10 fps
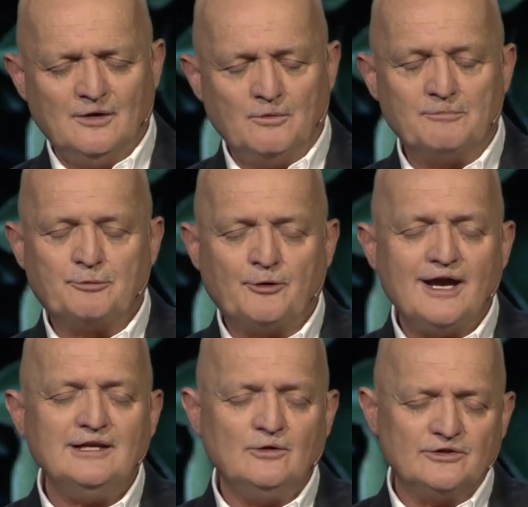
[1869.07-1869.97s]
We
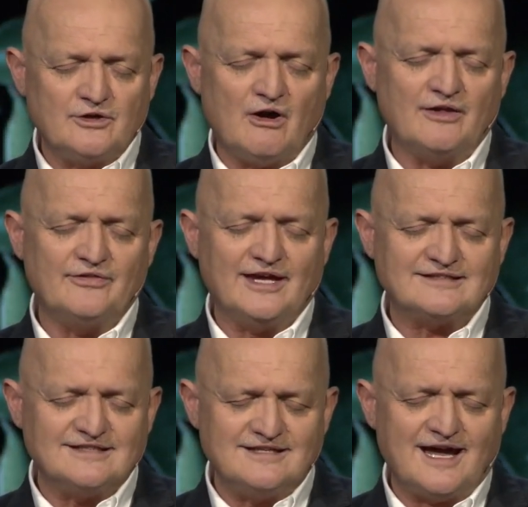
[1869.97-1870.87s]
pray, Lord God,
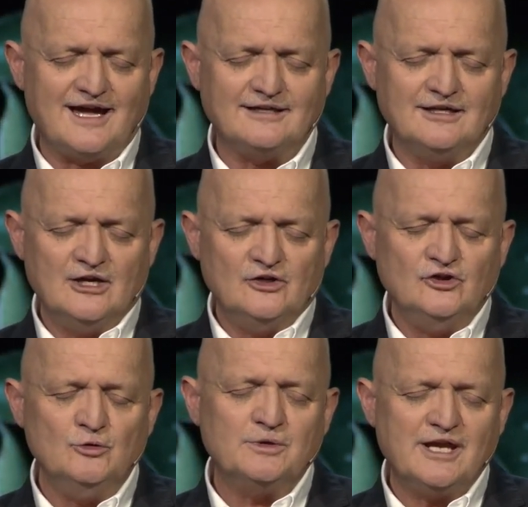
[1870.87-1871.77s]
that today
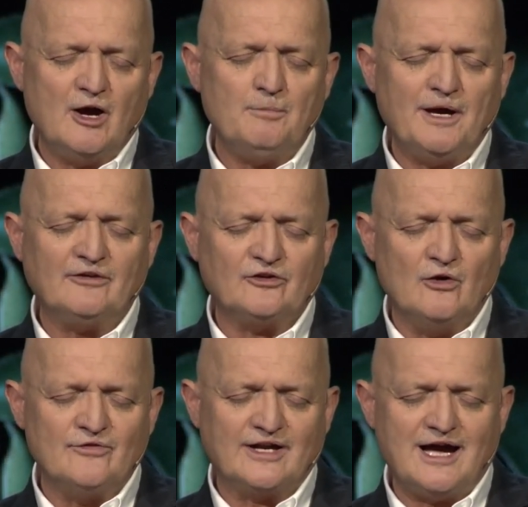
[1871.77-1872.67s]
you would help us
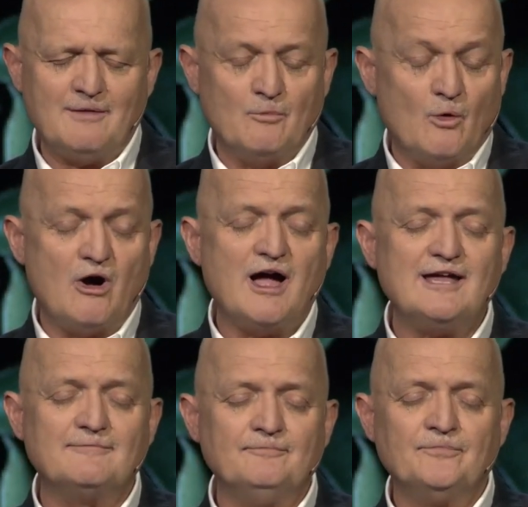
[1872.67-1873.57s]
overcome. Why?